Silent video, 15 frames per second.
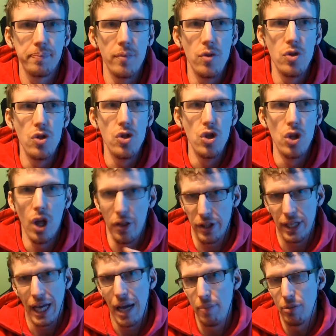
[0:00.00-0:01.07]
nothing
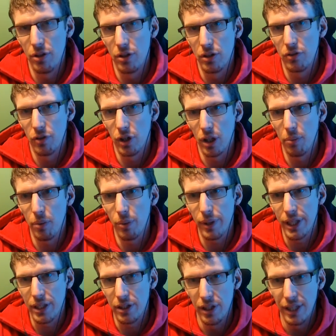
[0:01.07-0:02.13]
happens for a couple of
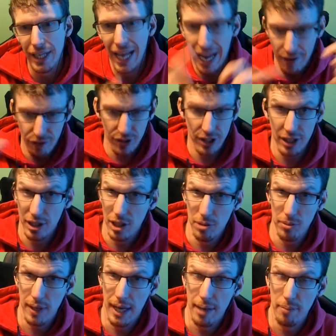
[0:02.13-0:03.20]
weeks, and then everything seems
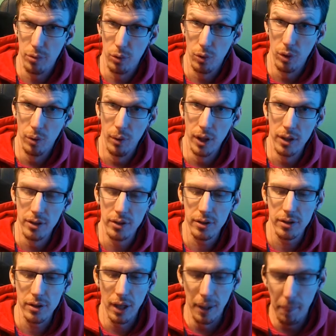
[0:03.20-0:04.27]
to happen all at once.
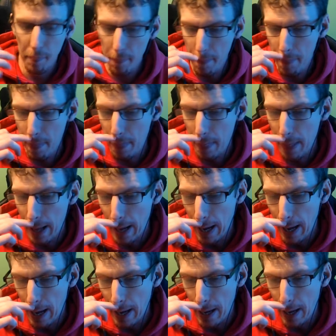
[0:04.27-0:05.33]
So,
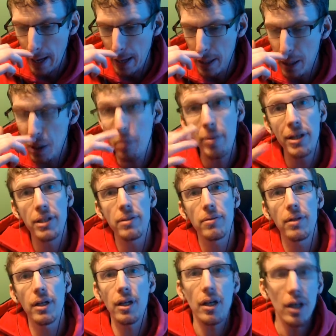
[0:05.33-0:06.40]
a little bit,
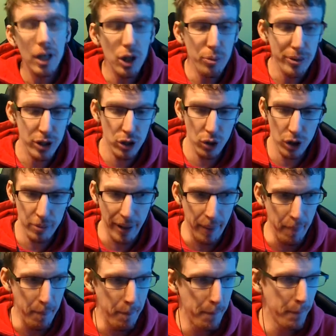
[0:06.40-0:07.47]
I've got a little bit to talk about.
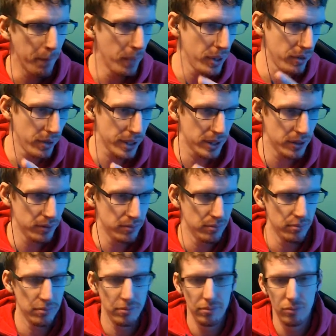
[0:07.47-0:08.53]
Whether I
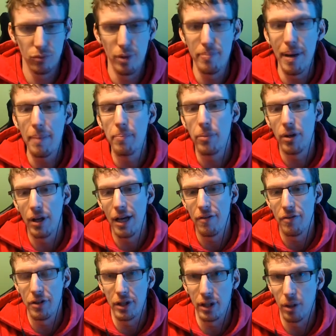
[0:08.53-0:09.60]
can remember
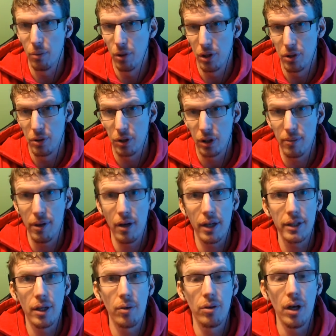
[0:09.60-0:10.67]
everything I want to talk about, I
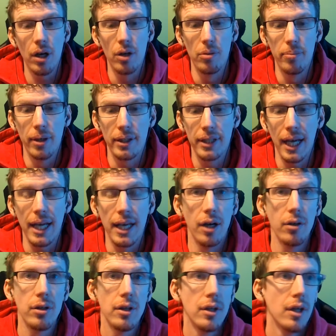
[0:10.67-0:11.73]
don't know. But hey ho,
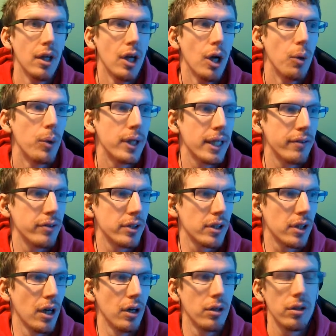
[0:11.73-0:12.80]
we'll give it a
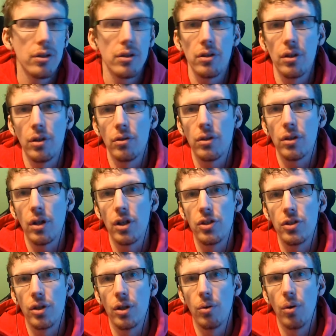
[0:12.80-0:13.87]
go. You know, you guys
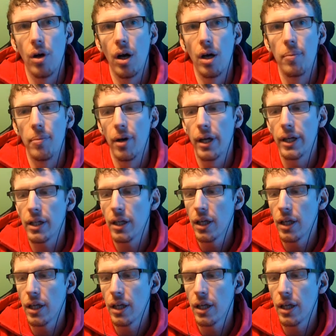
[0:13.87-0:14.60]
know what I'm like.